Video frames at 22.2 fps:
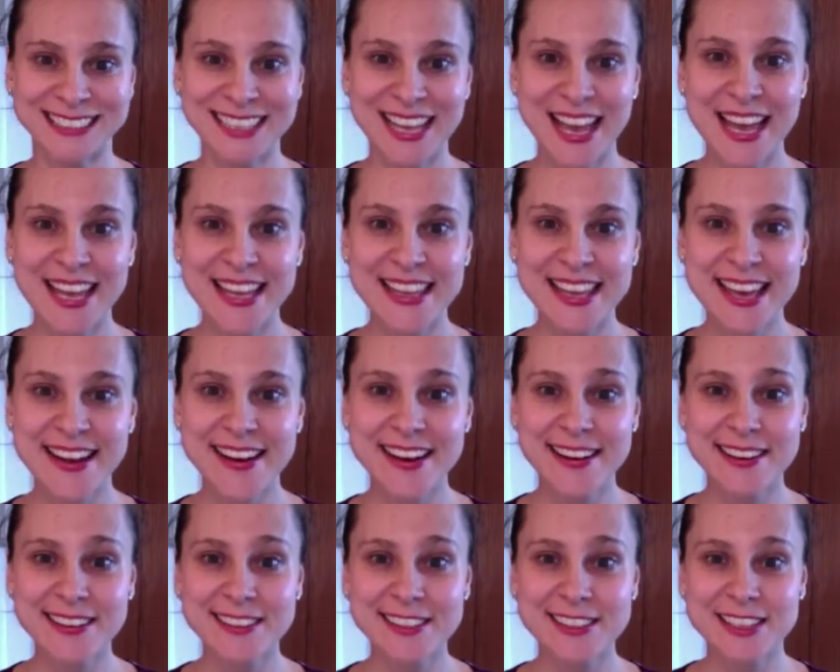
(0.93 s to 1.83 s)
Hey
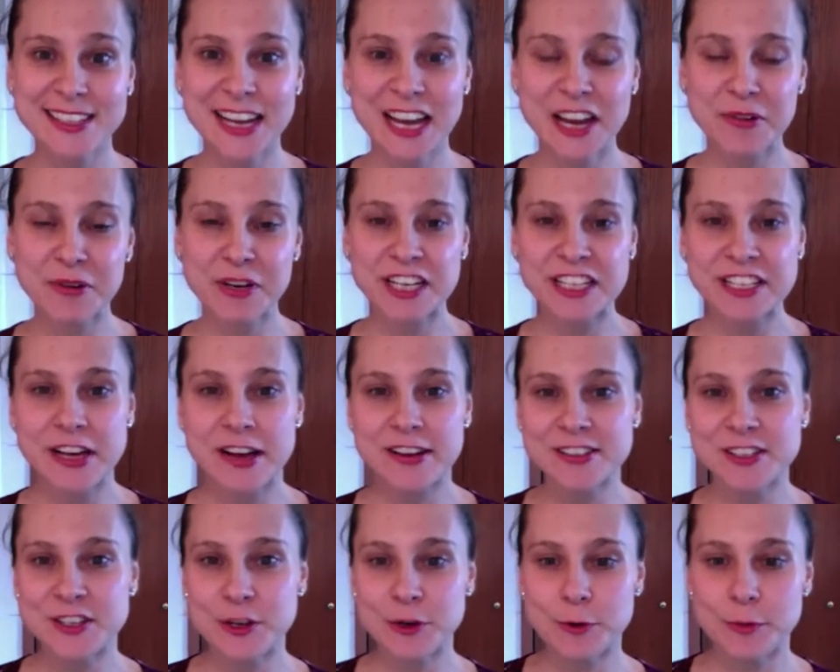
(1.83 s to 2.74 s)
there! Today I want to
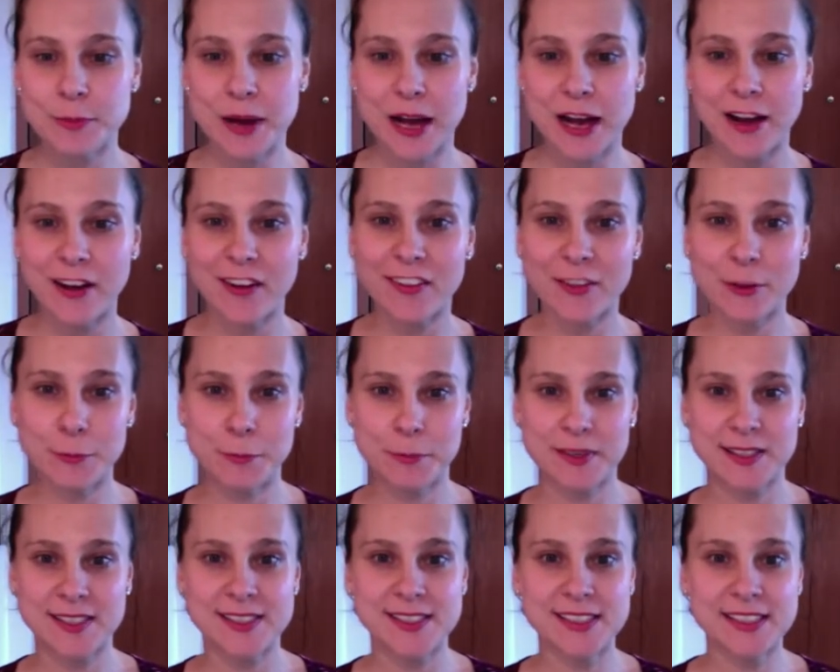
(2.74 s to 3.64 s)
talk to you about the
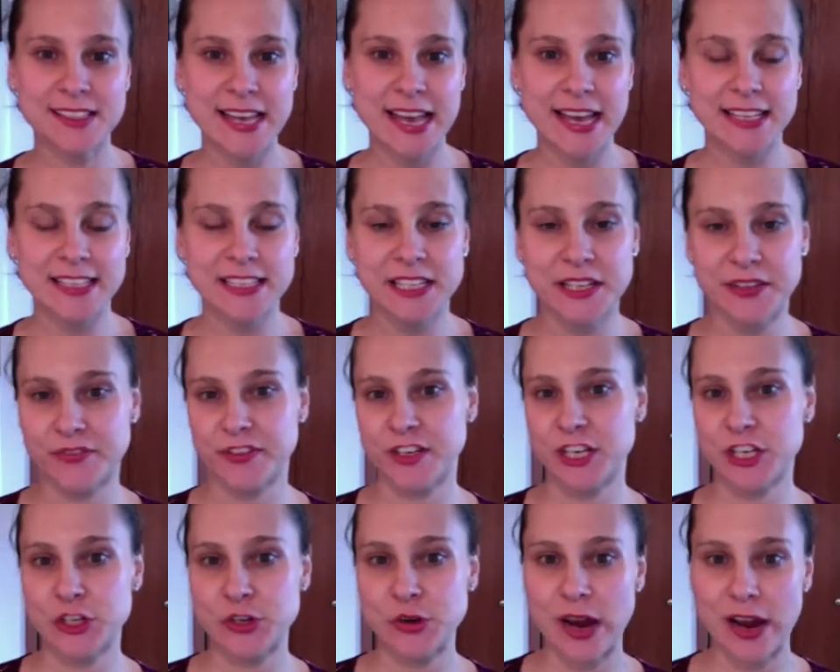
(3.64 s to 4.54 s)
Business
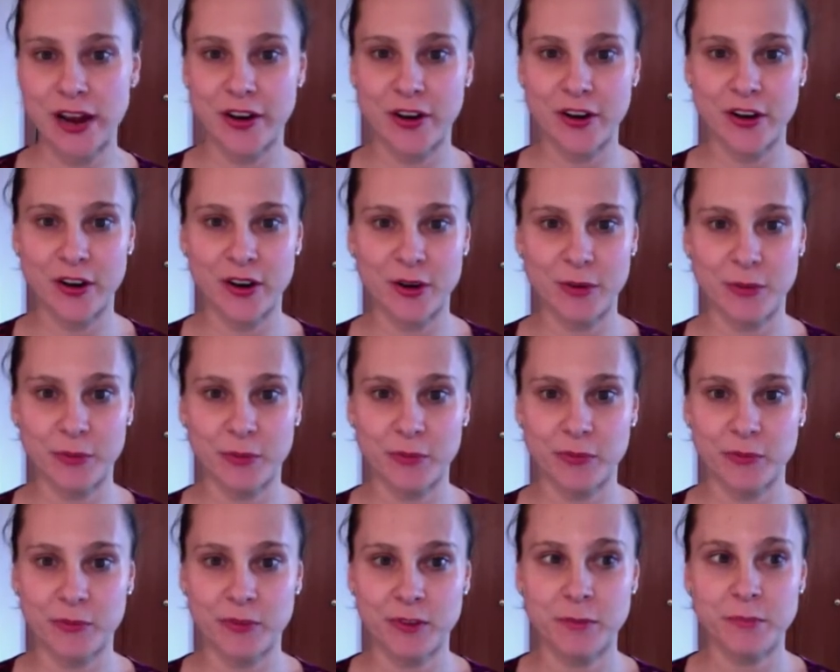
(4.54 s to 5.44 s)
Activity Tracker,
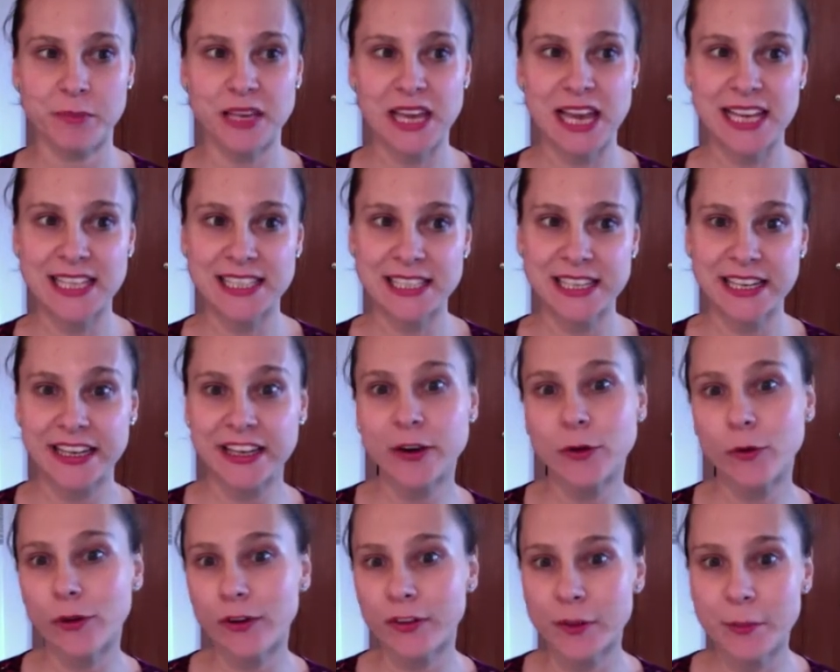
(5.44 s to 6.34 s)
the BAT
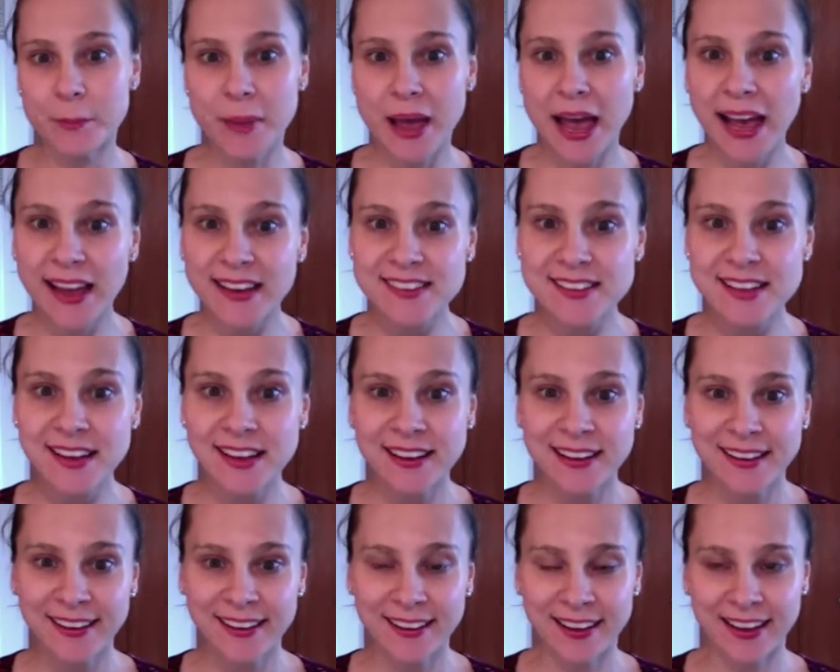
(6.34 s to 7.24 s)
or the BAT,
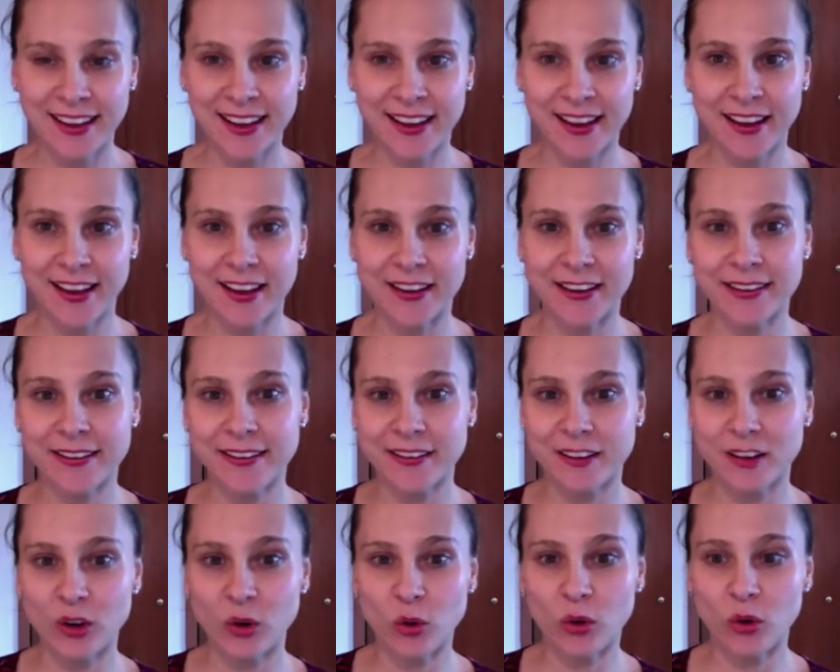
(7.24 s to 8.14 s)
and
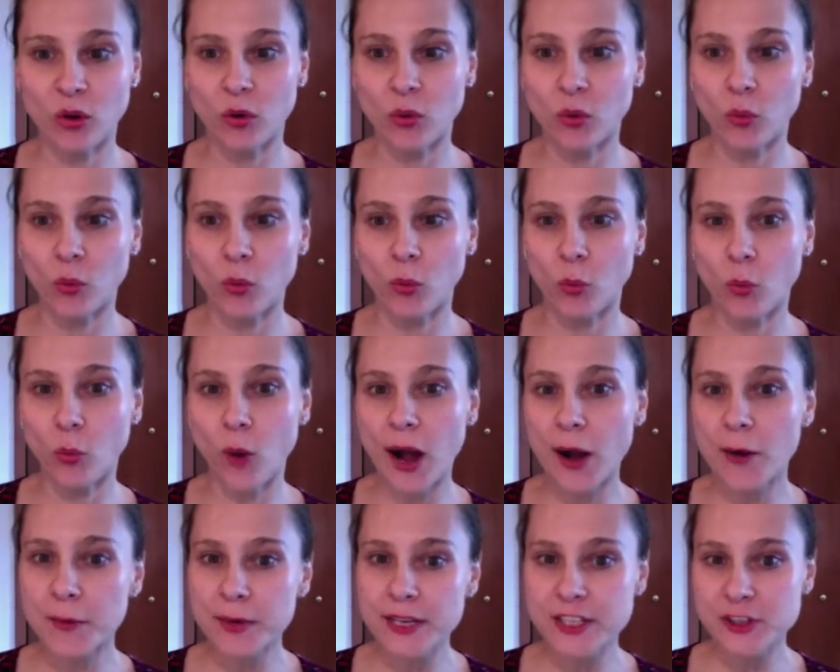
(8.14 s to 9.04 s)

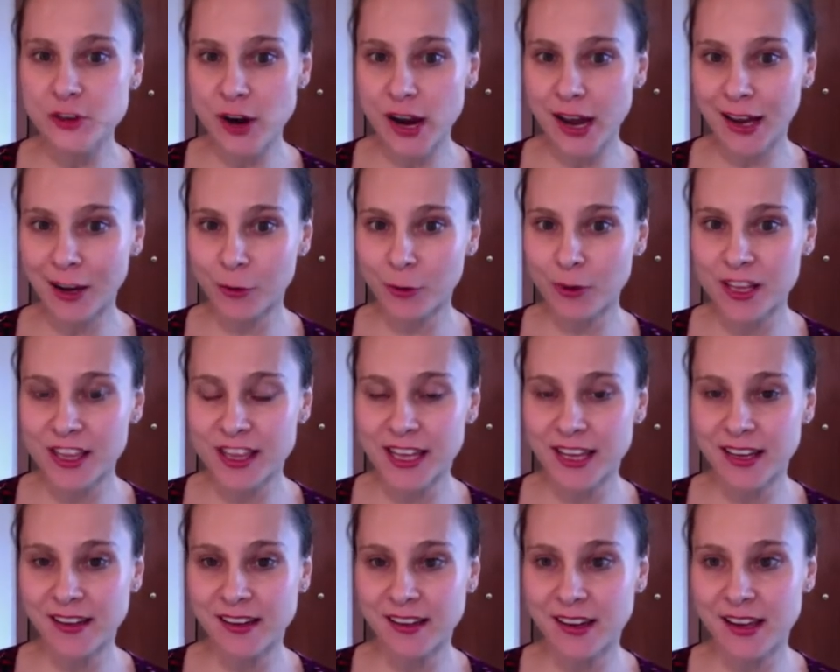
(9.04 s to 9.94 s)
what we track with
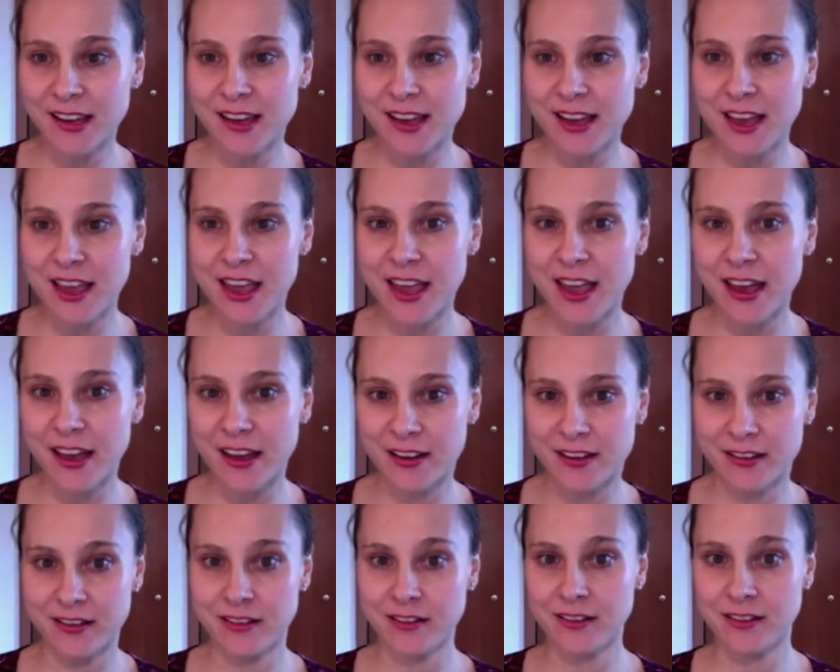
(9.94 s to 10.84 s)
it
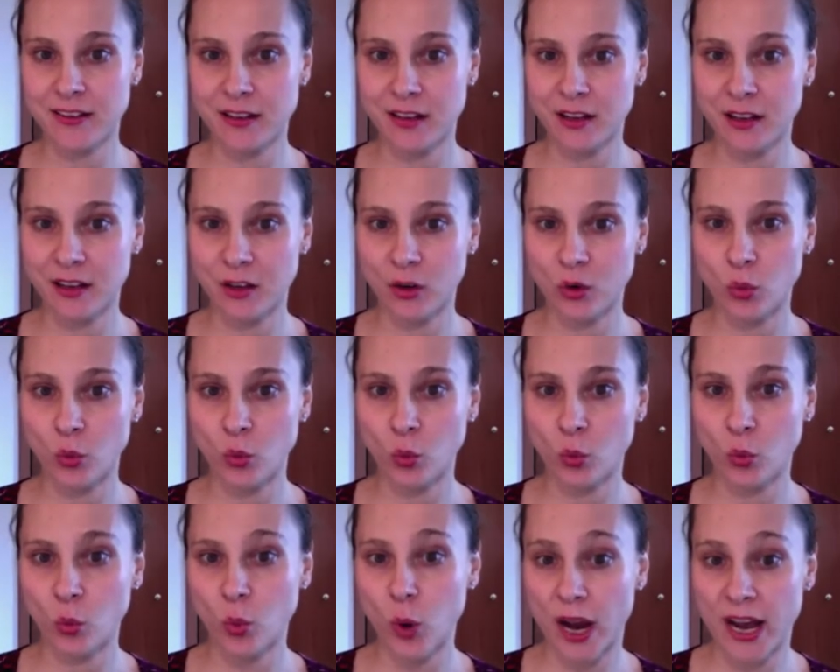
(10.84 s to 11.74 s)
and
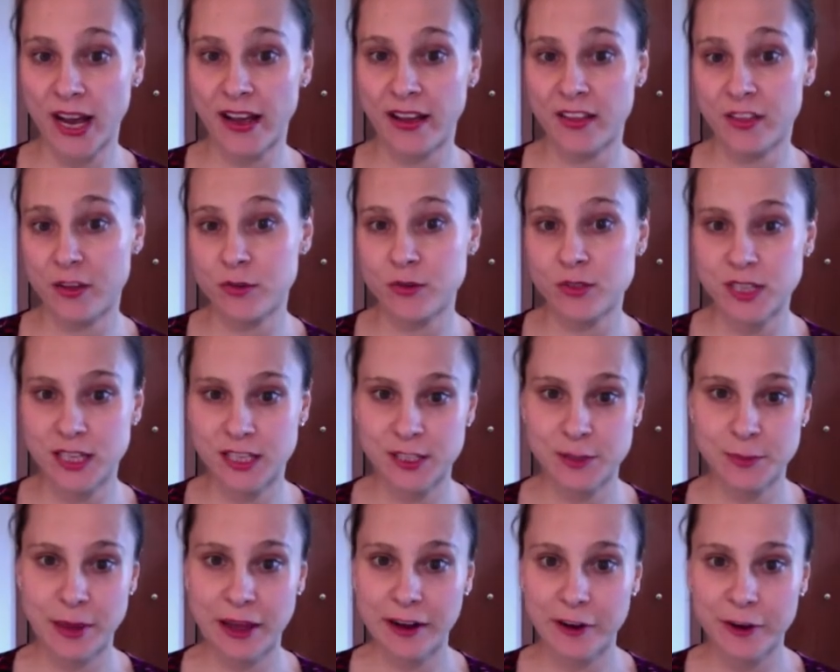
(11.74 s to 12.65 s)
why those
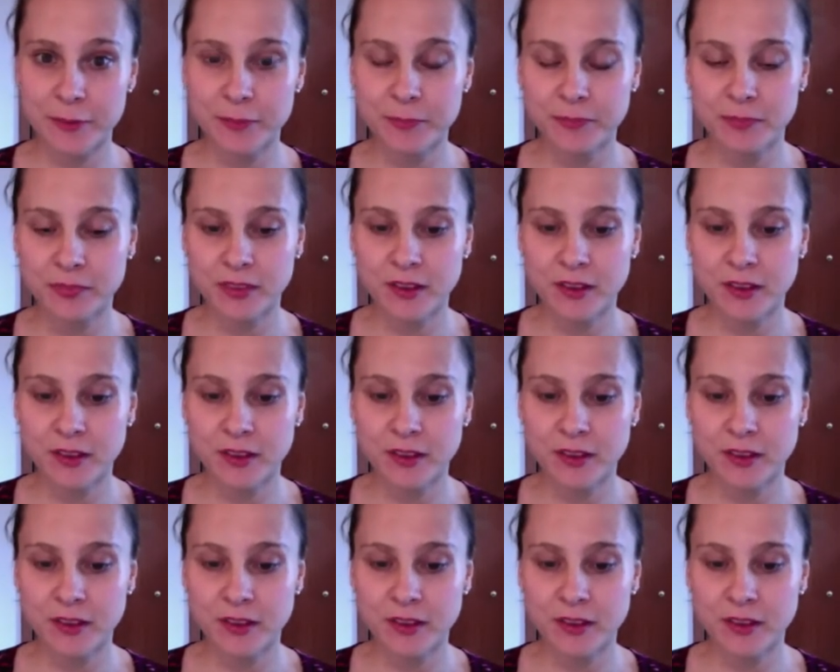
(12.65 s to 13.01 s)
things matter.